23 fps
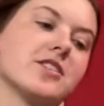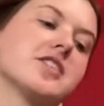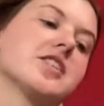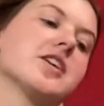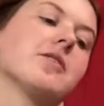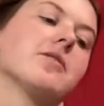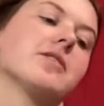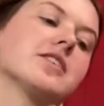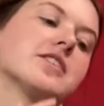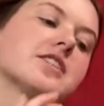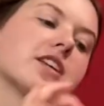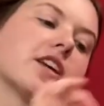So
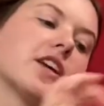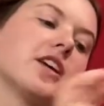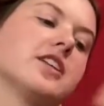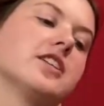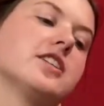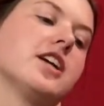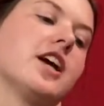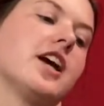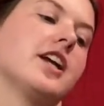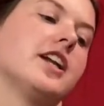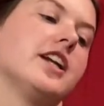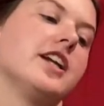it's
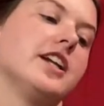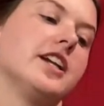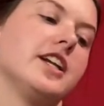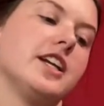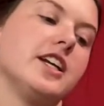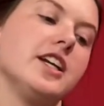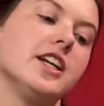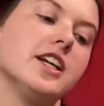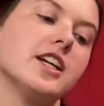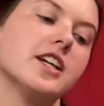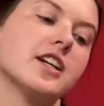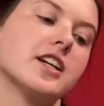containing
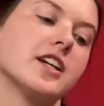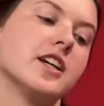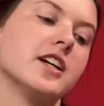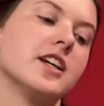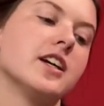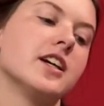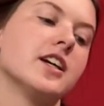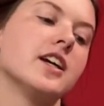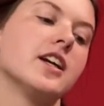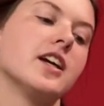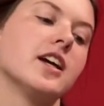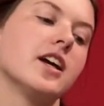Eek,
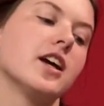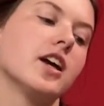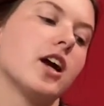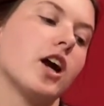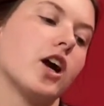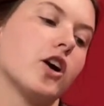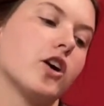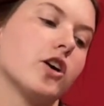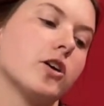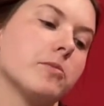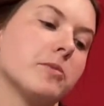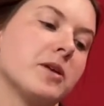
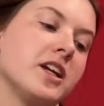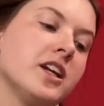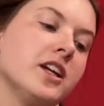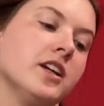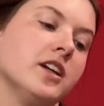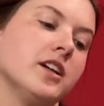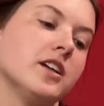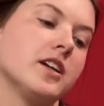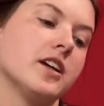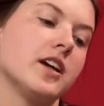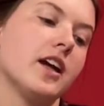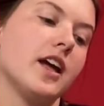Hermie,
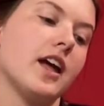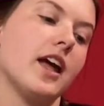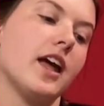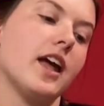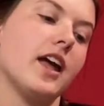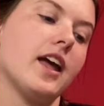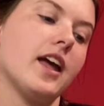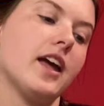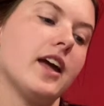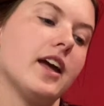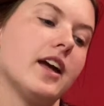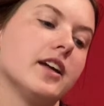
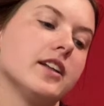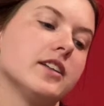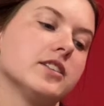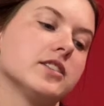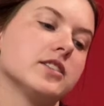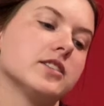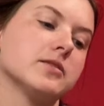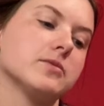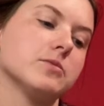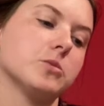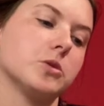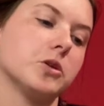and,
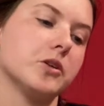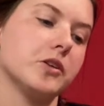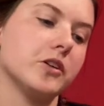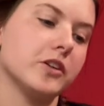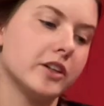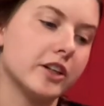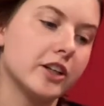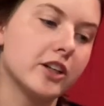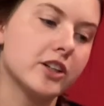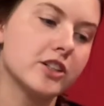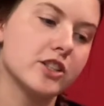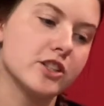well on
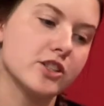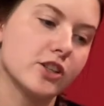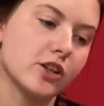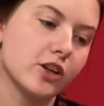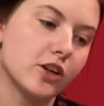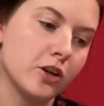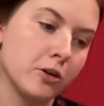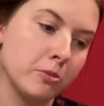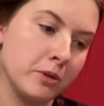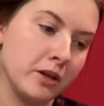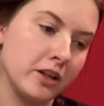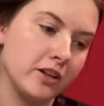here it says
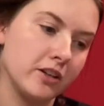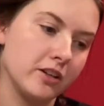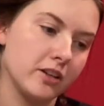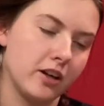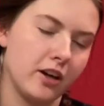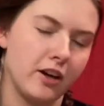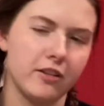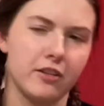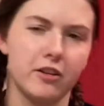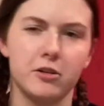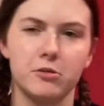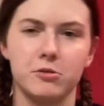Herman. I
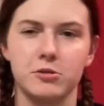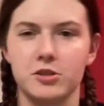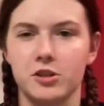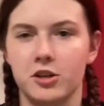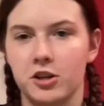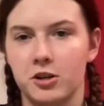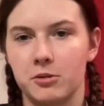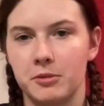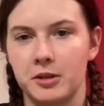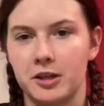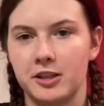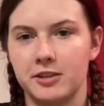thought it was
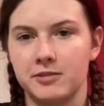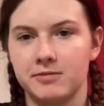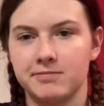Hermie.